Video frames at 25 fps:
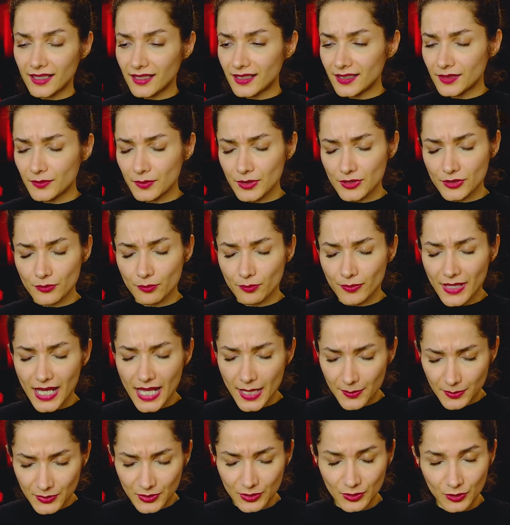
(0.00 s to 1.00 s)
It was an
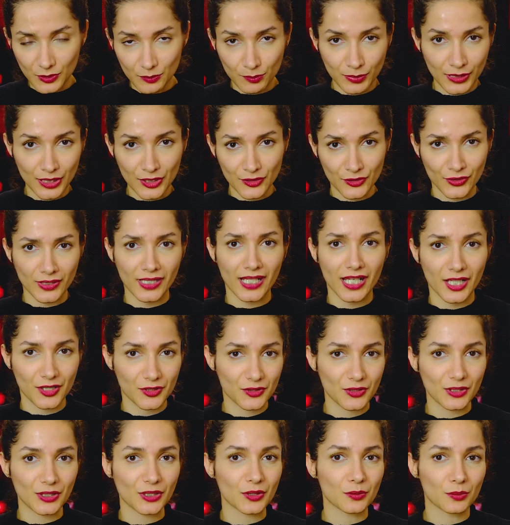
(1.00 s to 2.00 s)
absolute pleasure
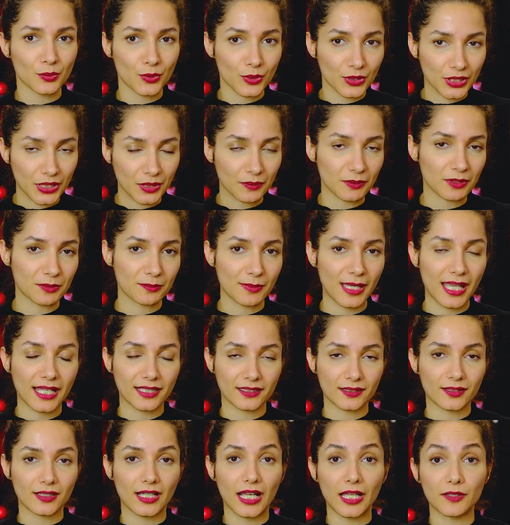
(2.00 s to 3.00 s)
actually working with
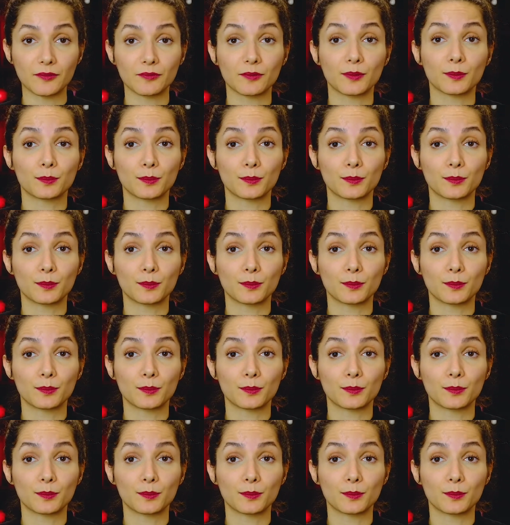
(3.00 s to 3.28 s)
Magna and